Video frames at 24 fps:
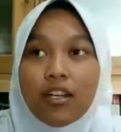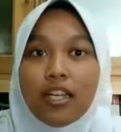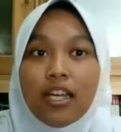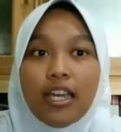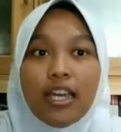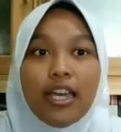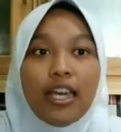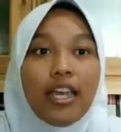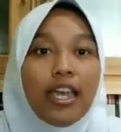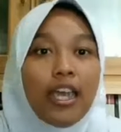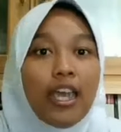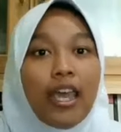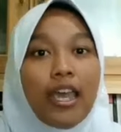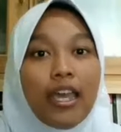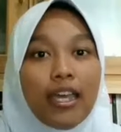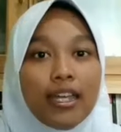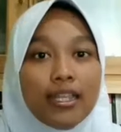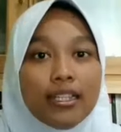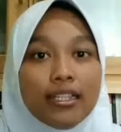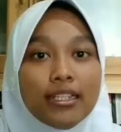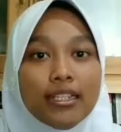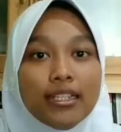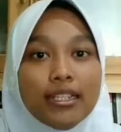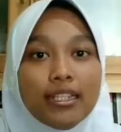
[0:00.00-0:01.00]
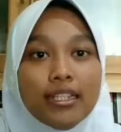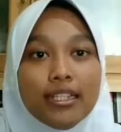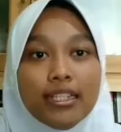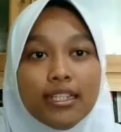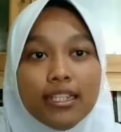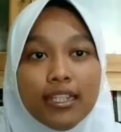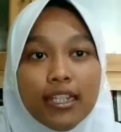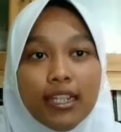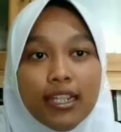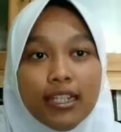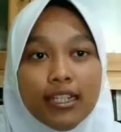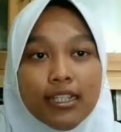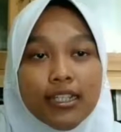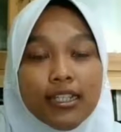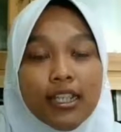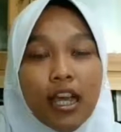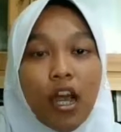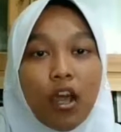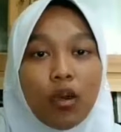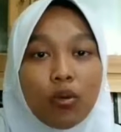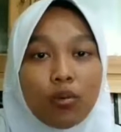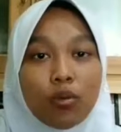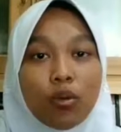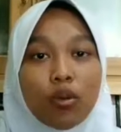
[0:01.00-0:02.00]
Okay, and the next
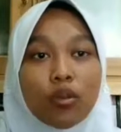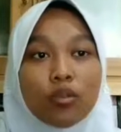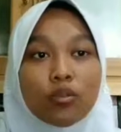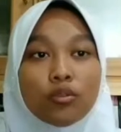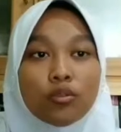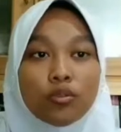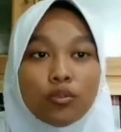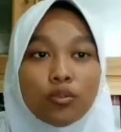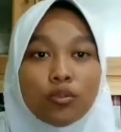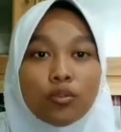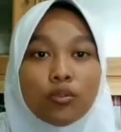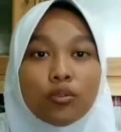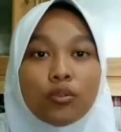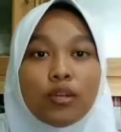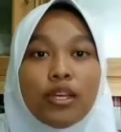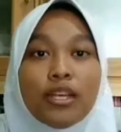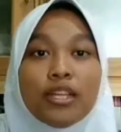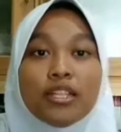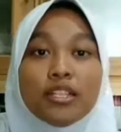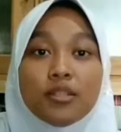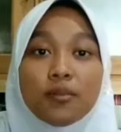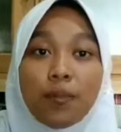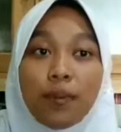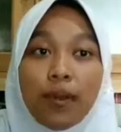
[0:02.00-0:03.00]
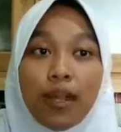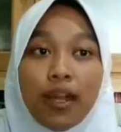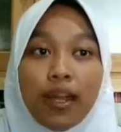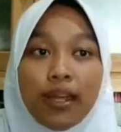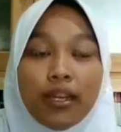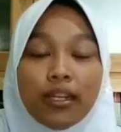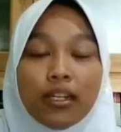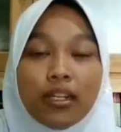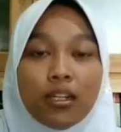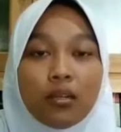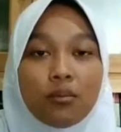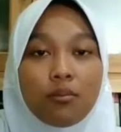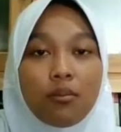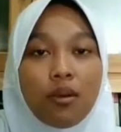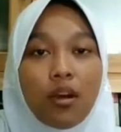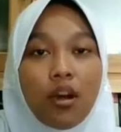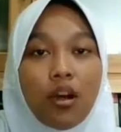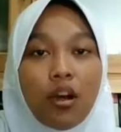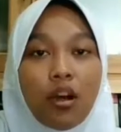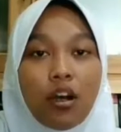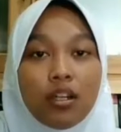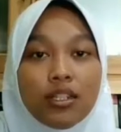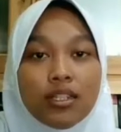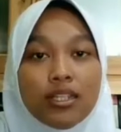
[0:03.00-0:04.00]
I want to explain
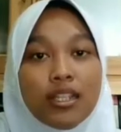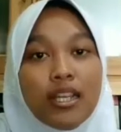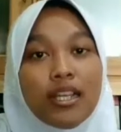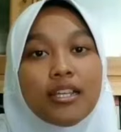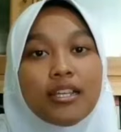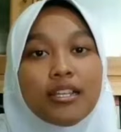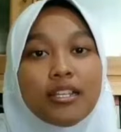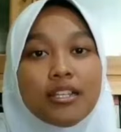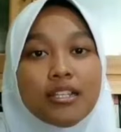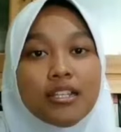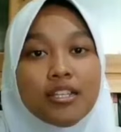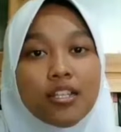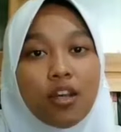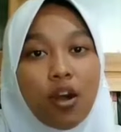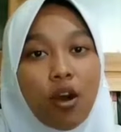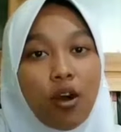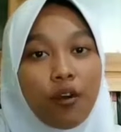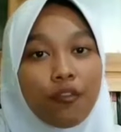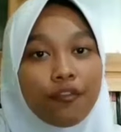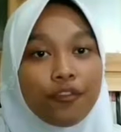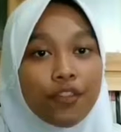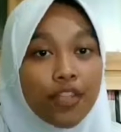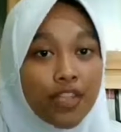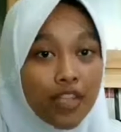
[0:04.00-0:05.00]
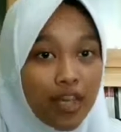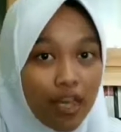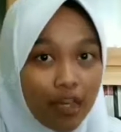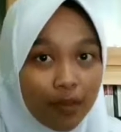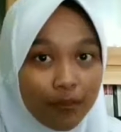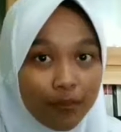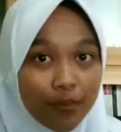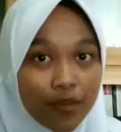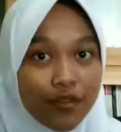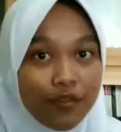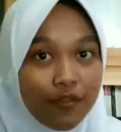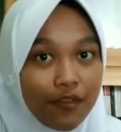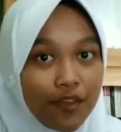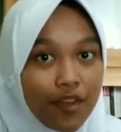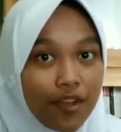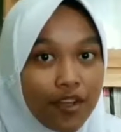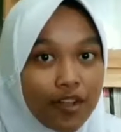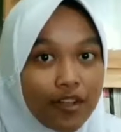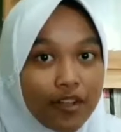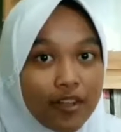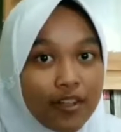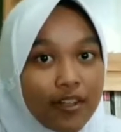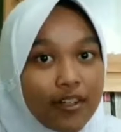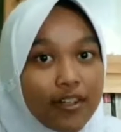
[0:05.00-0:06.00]
about layers of the atmosphere.
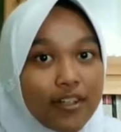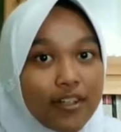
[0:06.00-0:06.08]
